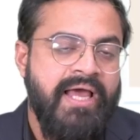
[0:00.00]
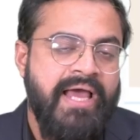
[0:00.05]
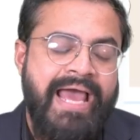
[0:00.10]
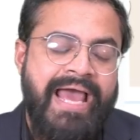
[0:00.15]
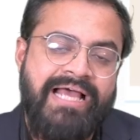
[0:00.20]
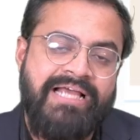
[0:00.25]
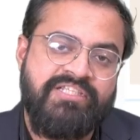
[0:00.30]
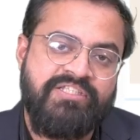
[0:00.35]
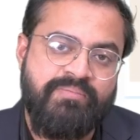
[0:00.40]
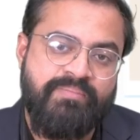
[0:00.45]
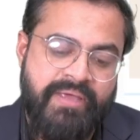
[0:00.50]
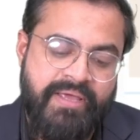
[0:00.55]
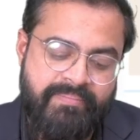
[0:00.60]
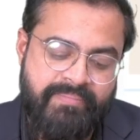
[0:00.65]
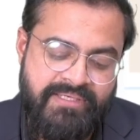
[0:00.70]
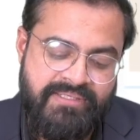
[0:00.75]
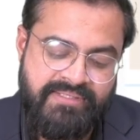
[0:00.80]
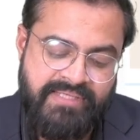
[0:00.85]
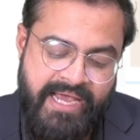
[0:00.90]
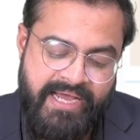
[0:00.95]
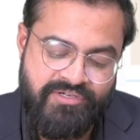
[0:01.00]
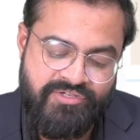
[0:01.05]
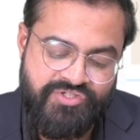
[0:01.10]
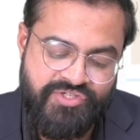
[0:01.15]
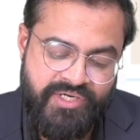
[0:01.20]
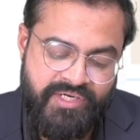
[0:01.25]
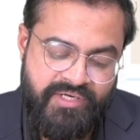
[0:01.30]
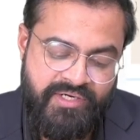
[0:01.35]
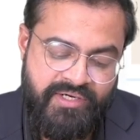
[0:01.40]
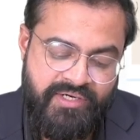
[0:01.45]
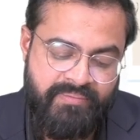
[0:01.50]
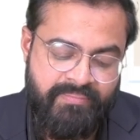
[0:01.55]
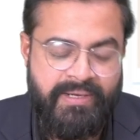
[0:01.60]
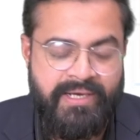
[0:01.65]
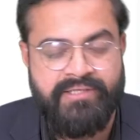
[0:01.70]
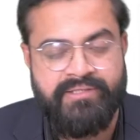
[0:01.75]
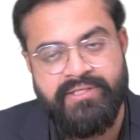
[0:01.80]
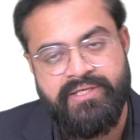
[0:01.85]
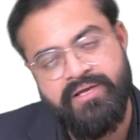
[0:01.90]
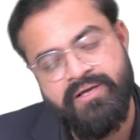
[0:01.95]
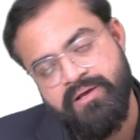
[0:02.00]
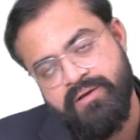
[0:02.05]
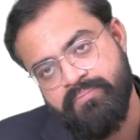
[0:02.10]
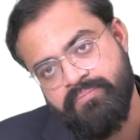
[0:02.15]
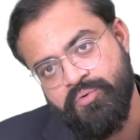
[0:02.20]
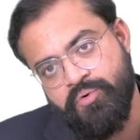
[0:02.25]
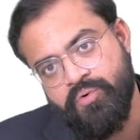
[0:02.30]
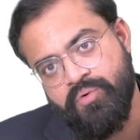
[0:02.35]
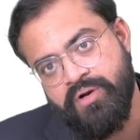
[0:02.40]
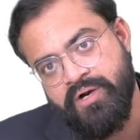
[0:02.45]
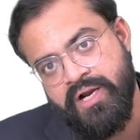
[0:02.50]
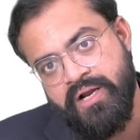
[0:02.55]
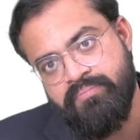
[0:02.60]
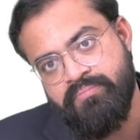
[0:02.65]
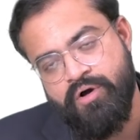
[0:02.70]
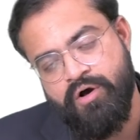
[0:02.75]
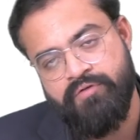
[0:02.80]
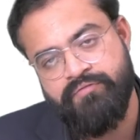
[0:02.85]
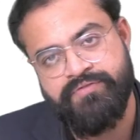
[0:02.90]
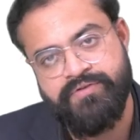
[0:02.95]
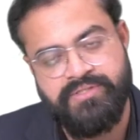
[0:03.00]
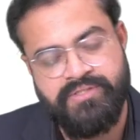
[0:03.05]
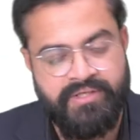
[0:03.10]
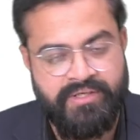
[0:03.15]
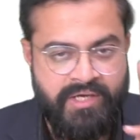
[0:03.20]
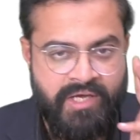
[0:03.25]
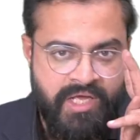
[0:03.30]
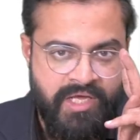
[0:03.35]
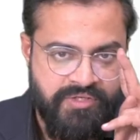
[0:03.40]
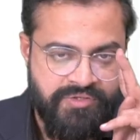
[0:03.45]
as may be sanctioned by the program officer.